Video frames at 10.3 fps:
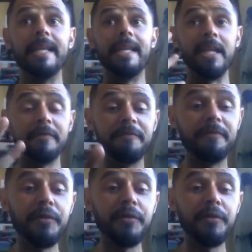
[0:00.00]
If
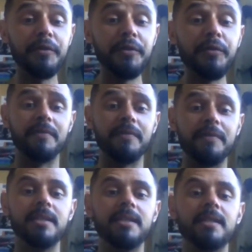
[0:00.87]
you have
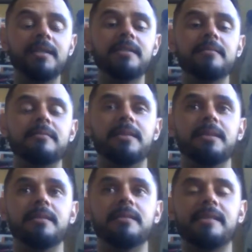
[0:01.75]
the